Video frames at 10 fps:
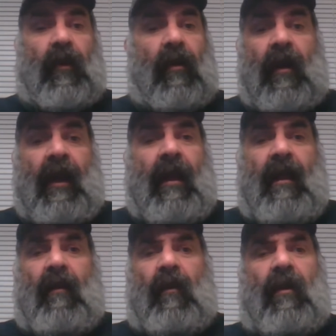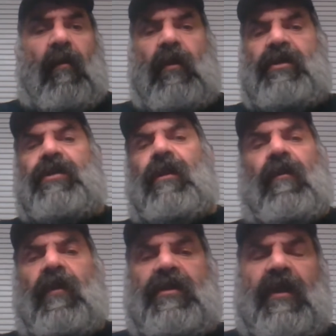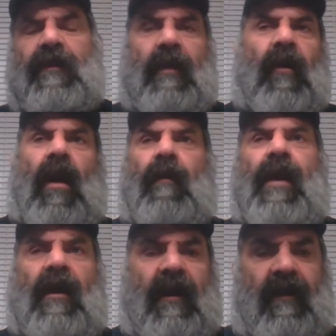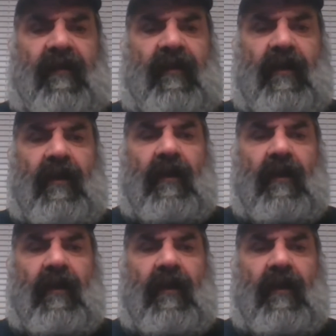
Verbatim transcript: We're, we're we should we should be. We're all Americans.